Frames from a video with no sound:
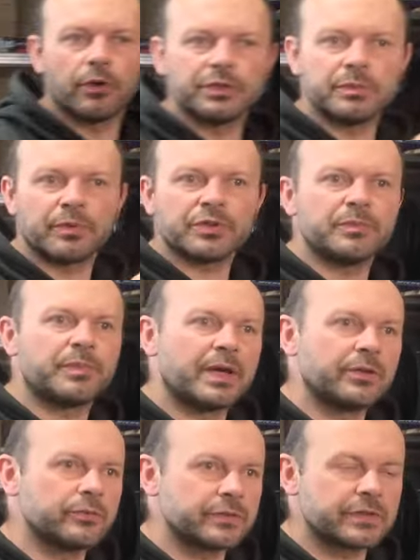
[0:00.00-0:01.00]
all the body
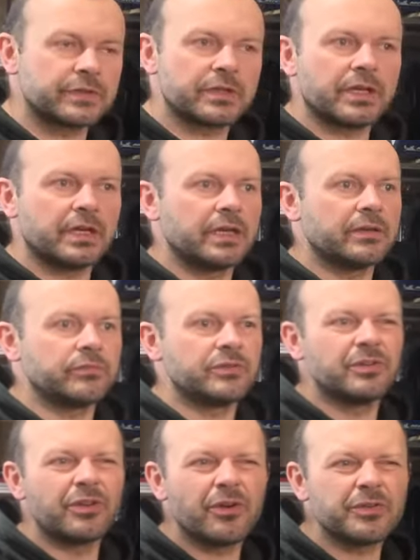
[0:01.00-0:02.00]
panels, uh,
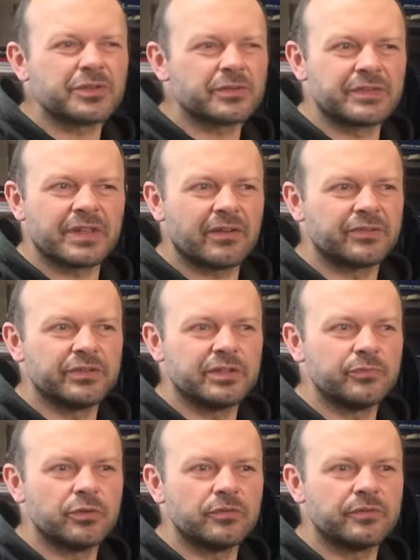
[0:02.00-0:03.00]
loads of stuff to
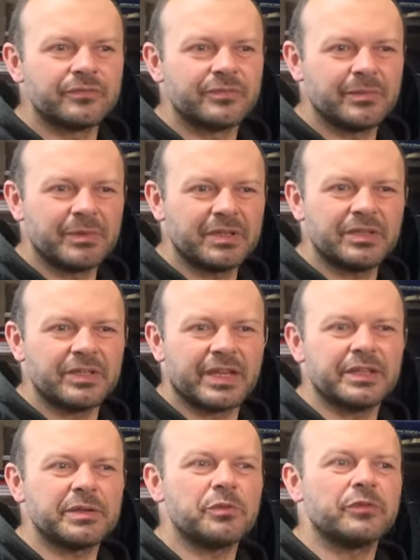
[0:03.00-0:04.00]
remove. I mean, you
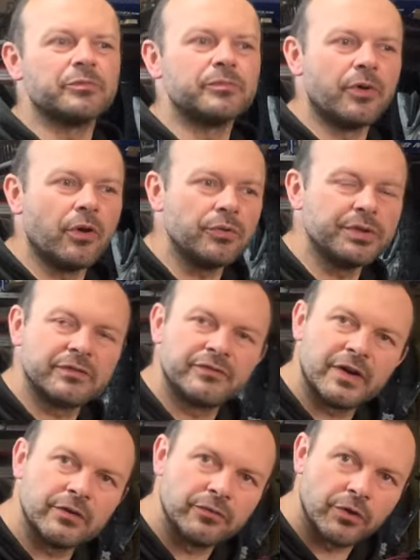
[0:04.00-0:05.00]
can remove more than
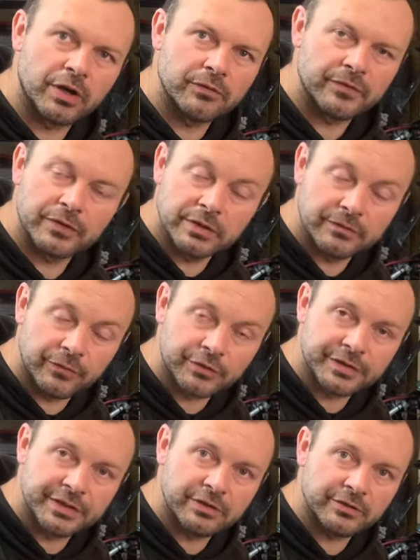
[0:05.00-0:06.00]
uh, 40
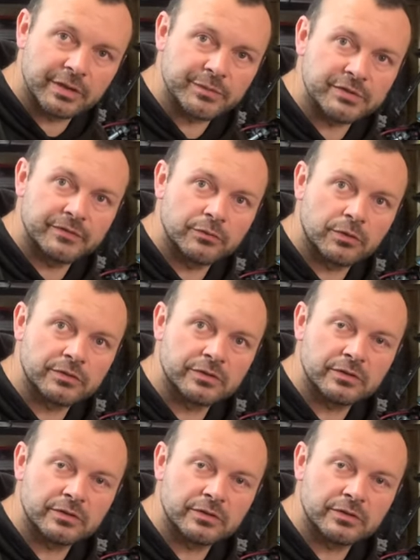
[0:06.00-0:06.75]
kilograms if you want.